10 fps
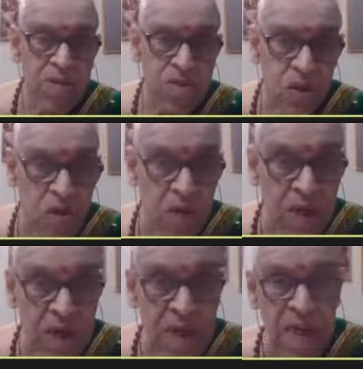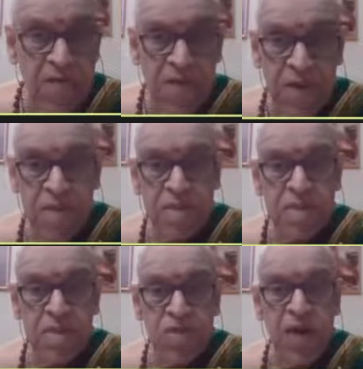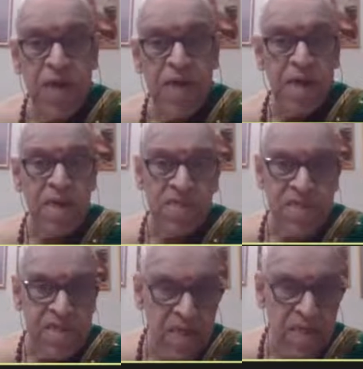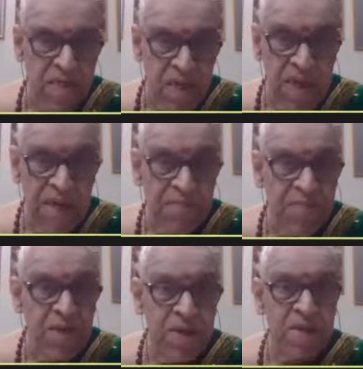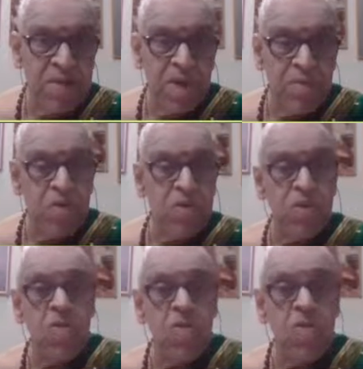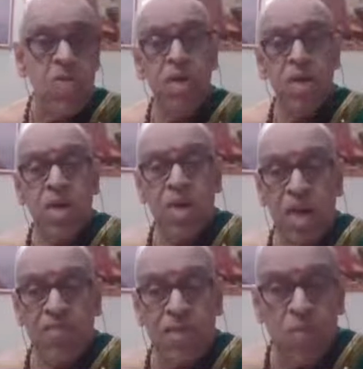so only if he is united with Shakti, he is able to even